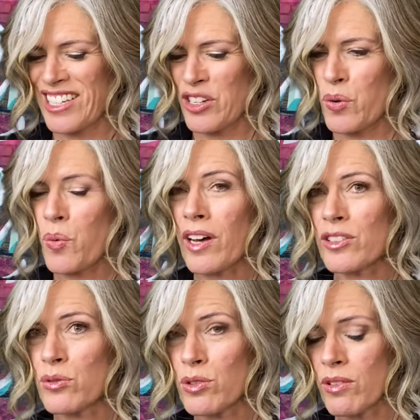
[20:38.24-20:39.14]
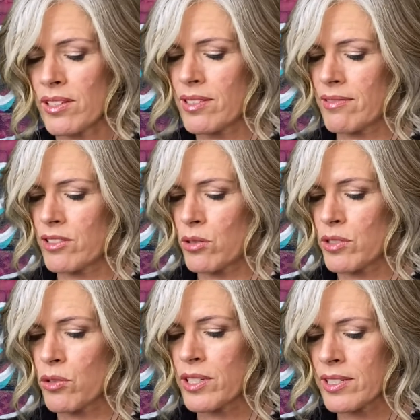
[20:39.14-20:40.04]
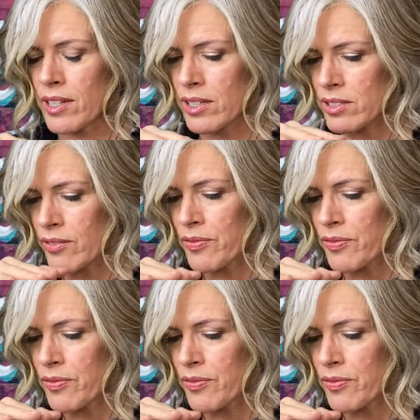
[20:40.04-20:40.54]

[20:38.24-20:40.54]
while you do this. So it's going to sound like this.